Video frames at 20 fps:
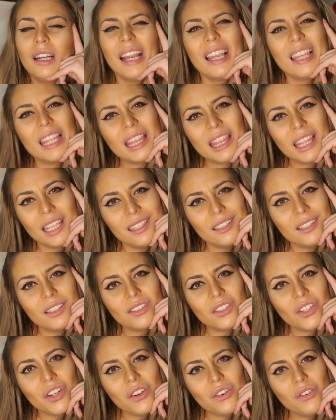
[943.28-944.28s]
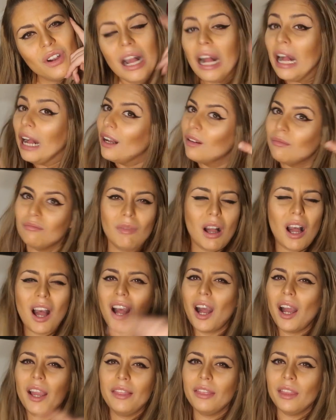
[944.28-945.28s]
I think so.
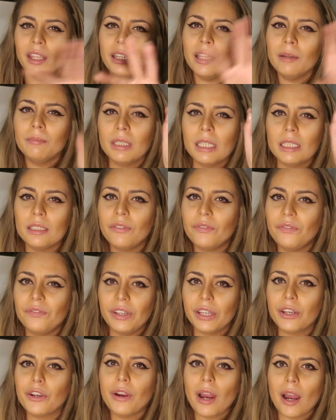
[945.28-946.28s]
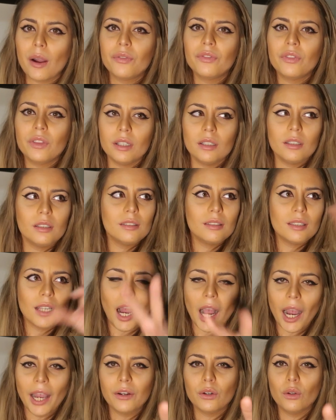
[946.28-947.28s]
I think I'm gonna figure out the
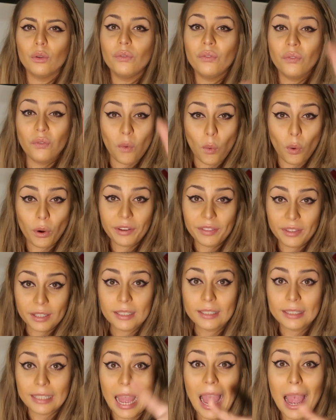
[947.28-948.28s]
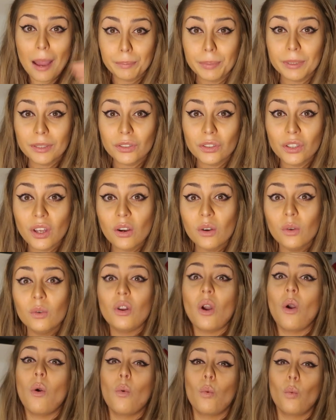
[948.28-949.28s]
title for this
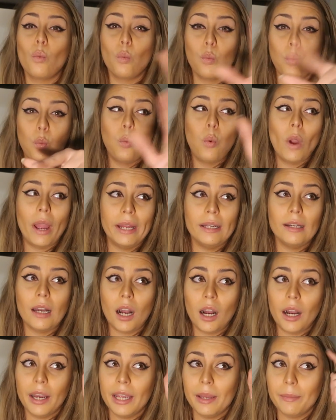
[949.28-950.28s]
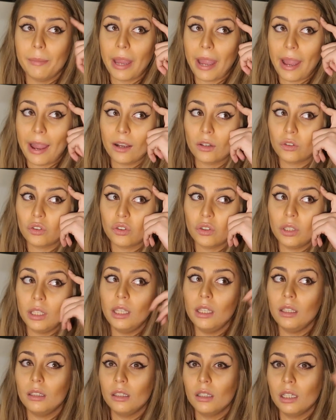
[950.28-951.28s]
episode when I am
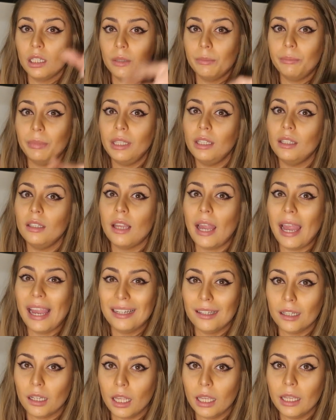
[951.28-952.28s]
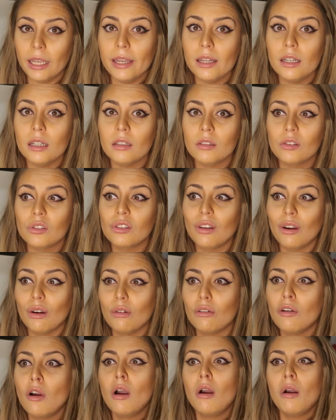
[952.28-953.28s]
actually gonna be editing it.
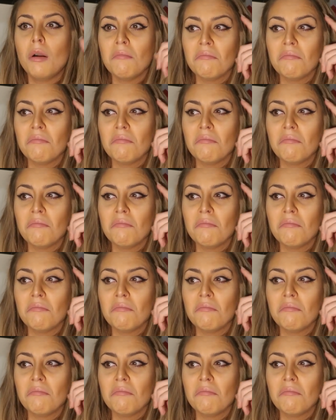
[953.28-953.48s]
So